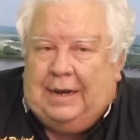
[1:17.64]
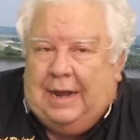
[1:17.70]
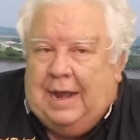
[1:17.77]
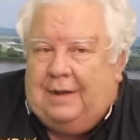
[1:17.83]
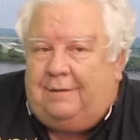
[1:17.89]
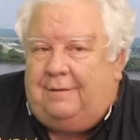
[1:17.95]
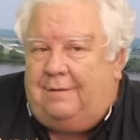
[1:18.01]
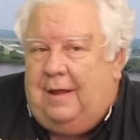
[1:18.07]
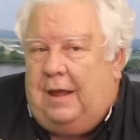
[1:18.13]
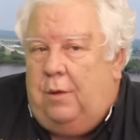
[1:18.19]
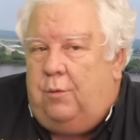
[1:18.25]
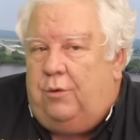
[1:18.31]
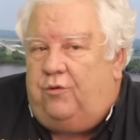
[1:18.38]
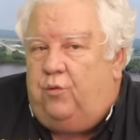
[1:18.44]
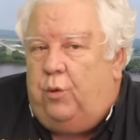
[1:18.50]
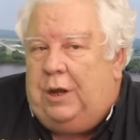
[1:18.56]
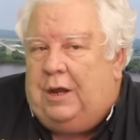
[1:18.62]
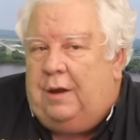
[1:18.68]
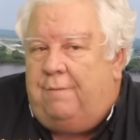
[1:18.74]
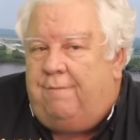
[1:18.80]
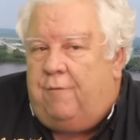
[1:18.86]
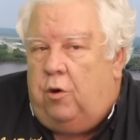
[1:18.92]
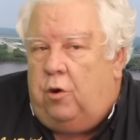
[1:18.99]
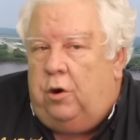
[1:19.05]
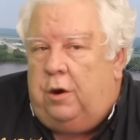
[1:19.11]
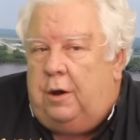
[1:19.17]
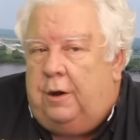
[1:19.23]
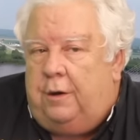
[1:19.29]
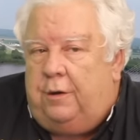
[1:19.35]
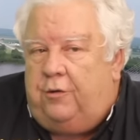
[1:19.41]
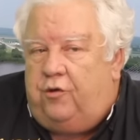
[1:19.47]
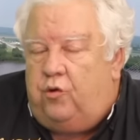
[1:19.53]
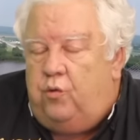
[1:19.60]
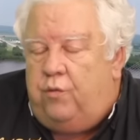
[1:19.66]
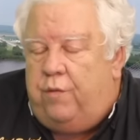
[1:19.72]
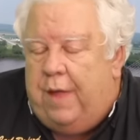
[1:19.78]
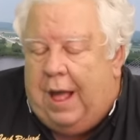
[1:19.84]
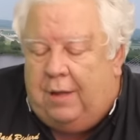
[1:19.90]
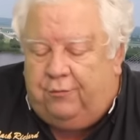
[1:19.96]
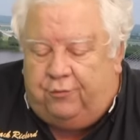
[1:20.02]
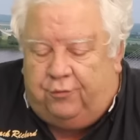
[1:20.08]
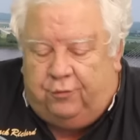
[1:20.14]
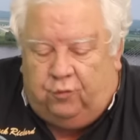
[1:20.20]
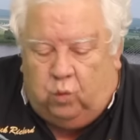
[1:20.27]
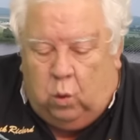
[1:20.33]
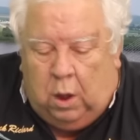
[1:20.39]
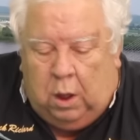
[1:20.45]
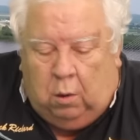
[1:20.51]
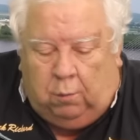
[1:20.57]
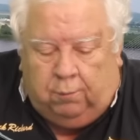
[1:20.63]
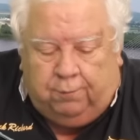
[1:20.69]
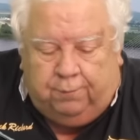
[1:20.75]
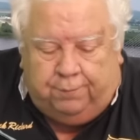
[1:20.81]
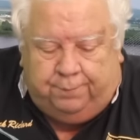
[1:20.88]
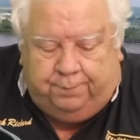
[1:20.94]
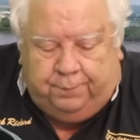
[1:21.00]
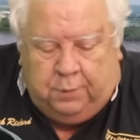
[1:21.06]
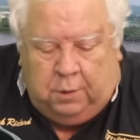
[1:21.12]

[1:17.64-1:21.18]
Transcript: EXT, which we converted in 2012